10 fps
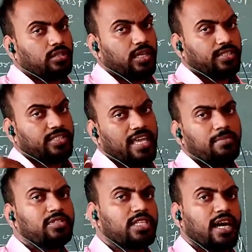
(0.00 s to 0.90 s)
the
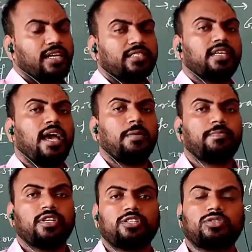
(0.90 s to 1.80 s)
same charge
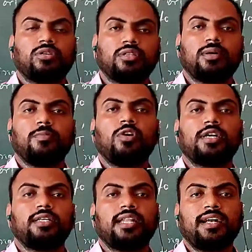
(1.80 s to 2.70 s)
appears on the
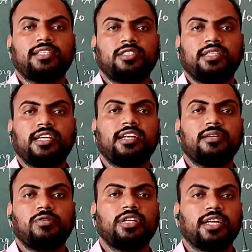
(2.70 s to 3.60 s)
body, that is
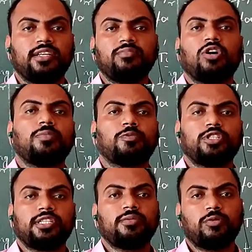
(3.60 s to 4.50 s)
negative or negative or
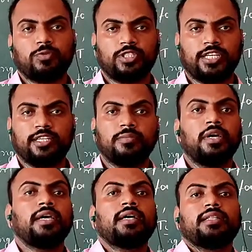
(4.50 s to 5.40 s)
positive,
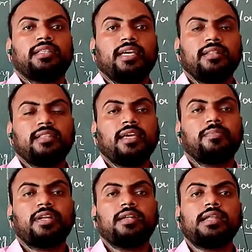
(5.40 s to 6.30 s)
then they
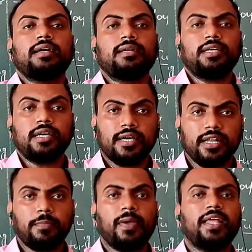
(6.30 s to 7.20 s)
will
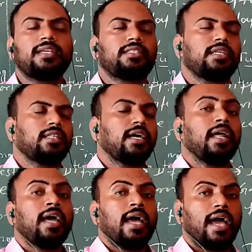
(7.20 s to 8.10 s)
repel each other,
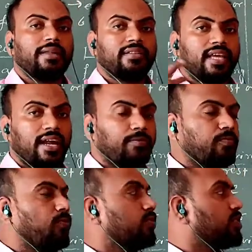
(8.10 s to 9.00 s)
and that
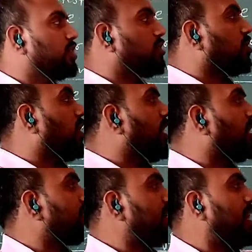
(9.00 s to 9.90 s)
force is called
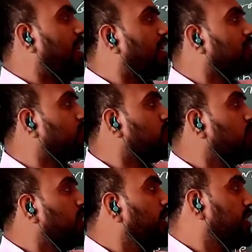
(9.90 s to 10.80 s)
as
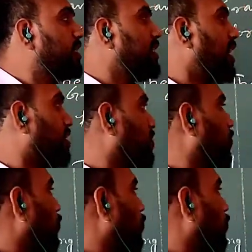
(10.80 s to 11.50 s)
electrostatic